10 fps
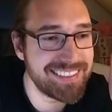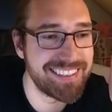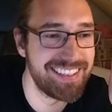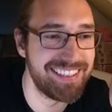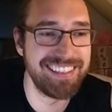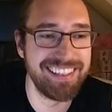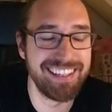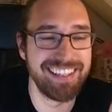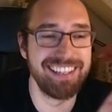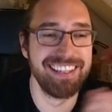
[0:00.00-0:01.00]
So
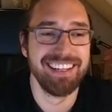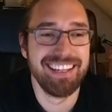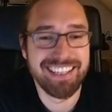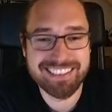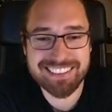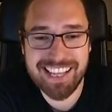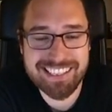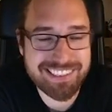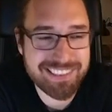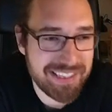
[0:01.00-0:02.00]
it's
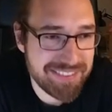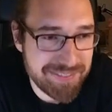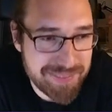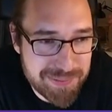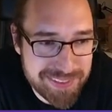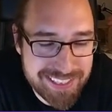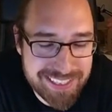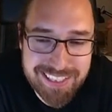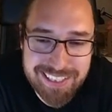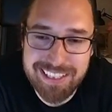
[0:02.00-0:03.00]
nice to have some
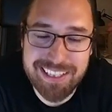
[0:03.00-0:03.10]
company.